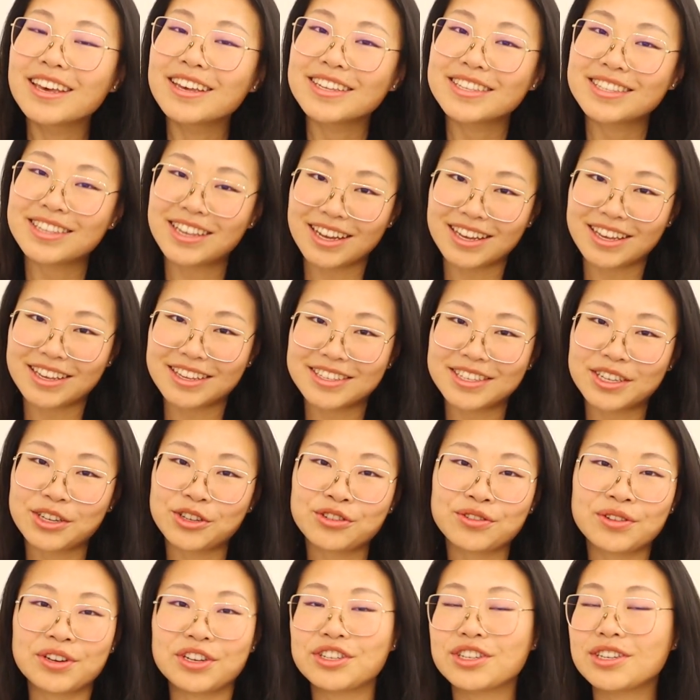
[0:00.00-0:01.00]
Second
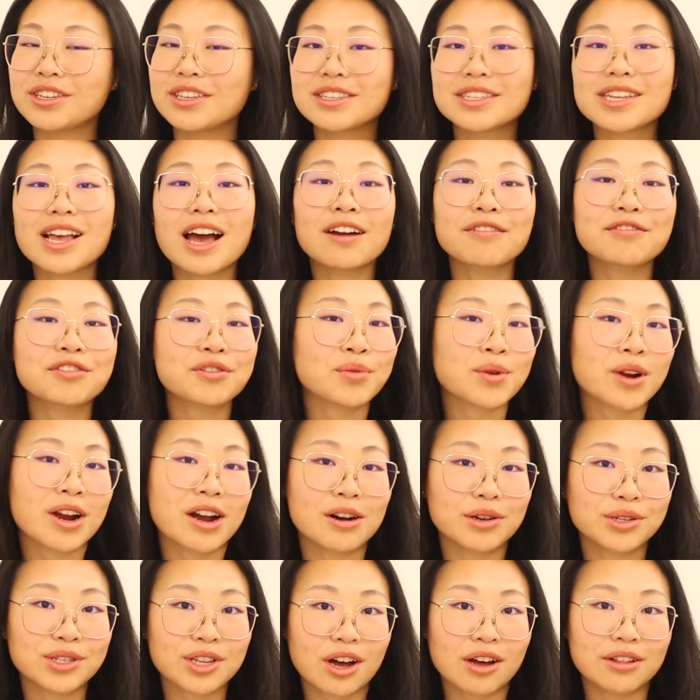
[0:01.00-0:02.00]
situation is everywhere
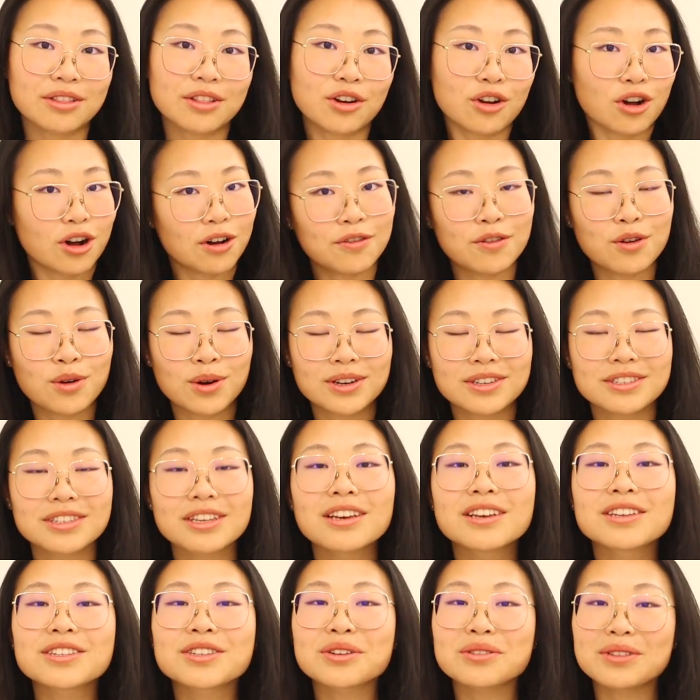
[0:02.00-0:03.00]
else on the golf course.
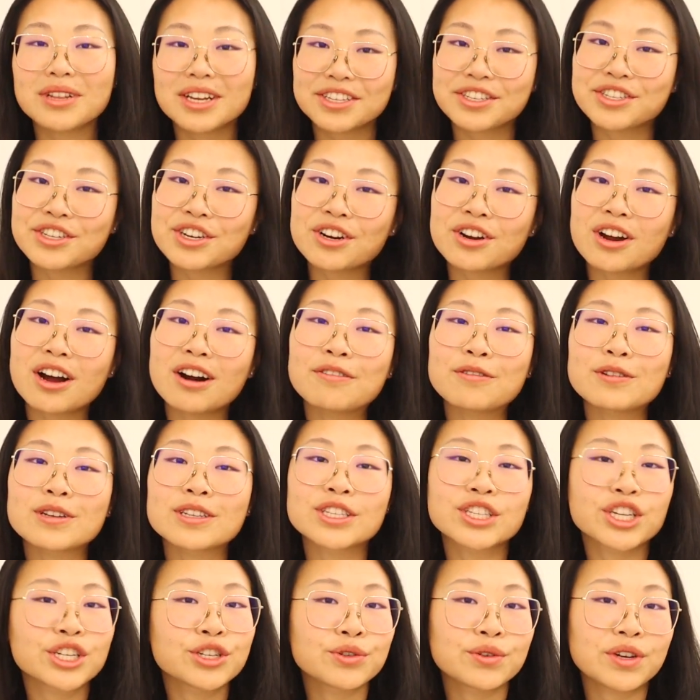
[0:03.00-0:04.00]
So let's start off with
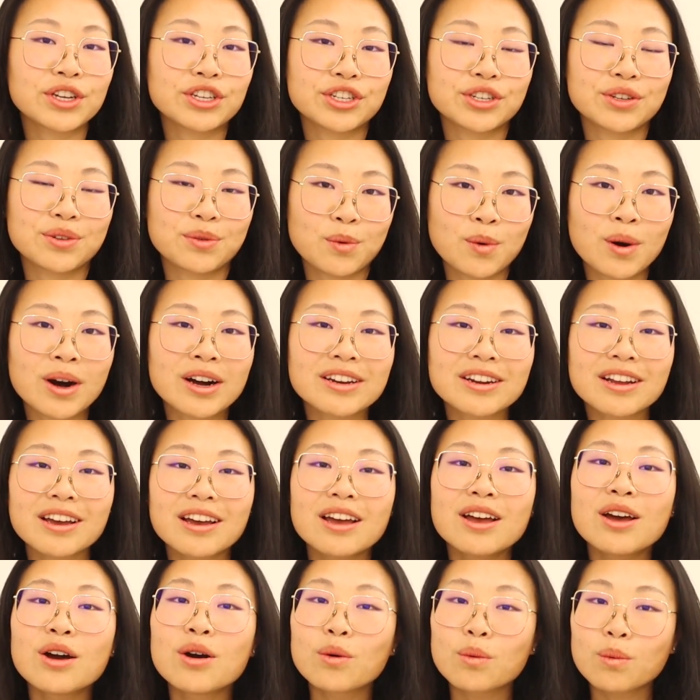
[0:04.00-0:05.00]
situation one.
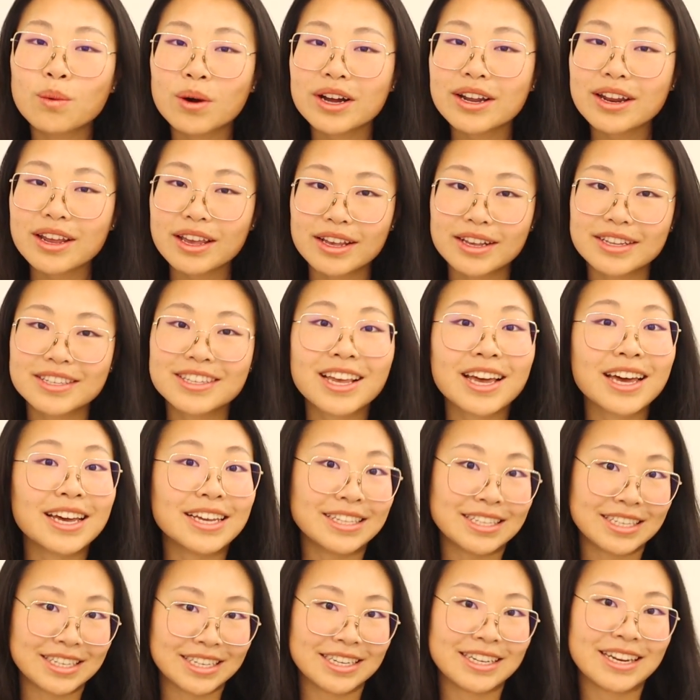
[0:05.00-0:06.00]
What is a
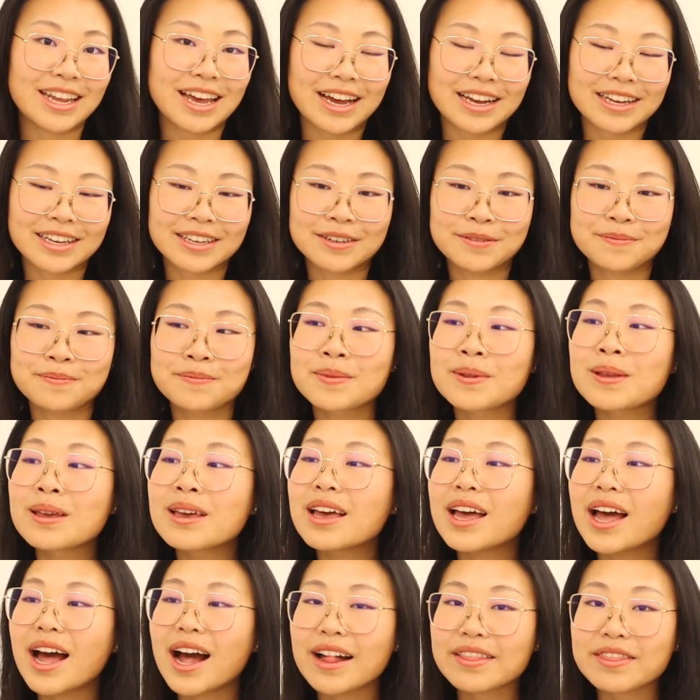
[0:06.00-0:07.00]
tee deck?
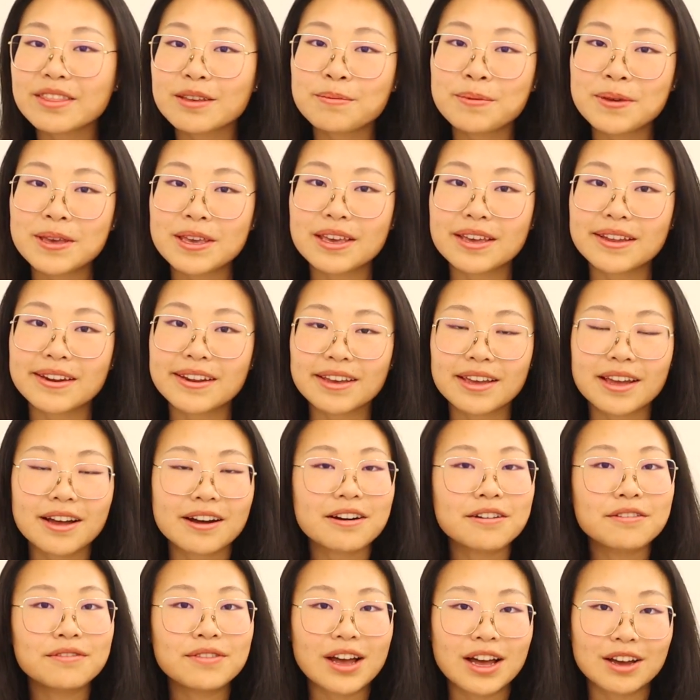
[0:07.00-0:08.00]
At the beginning
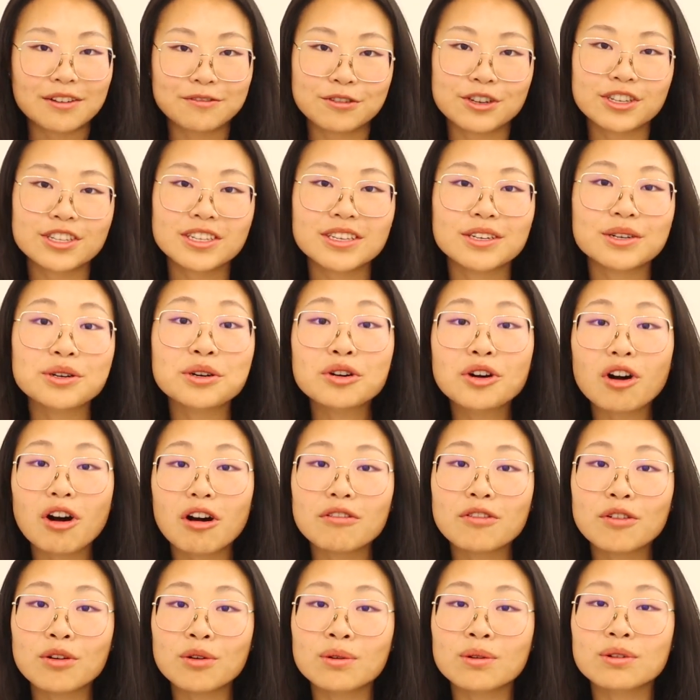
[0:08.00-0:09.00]
of every single
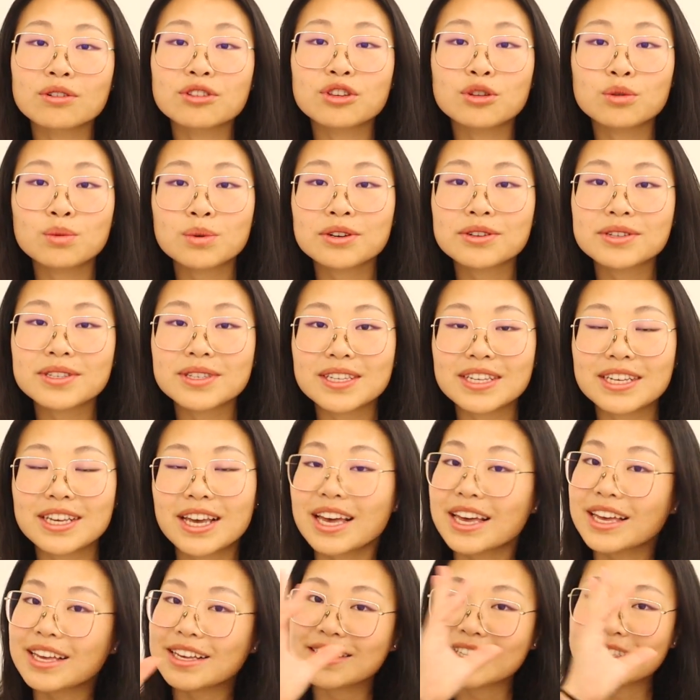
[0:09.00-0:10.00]
golf hole, you will see
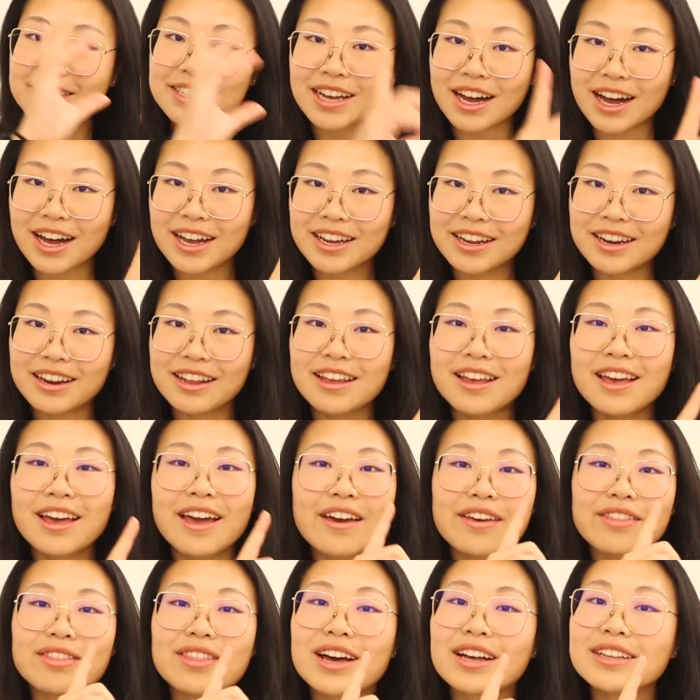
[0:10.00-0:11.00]
a sign,
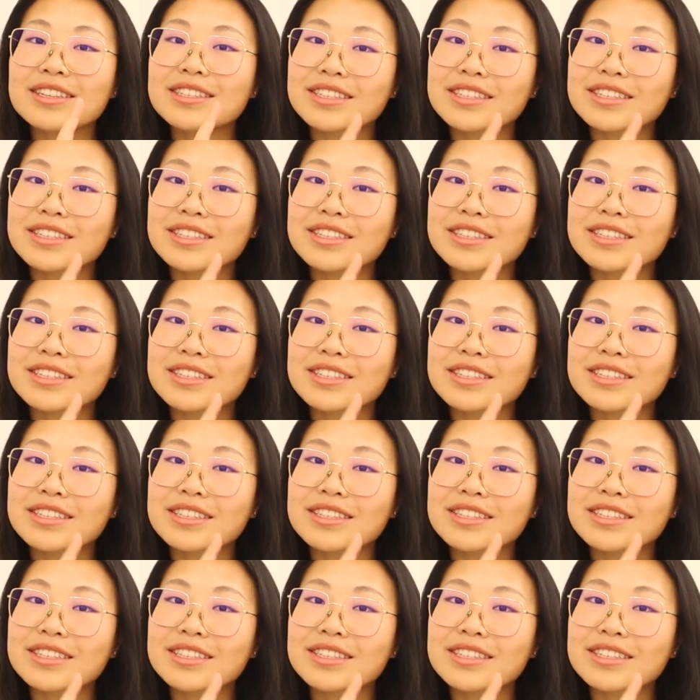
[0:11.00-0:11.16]
and that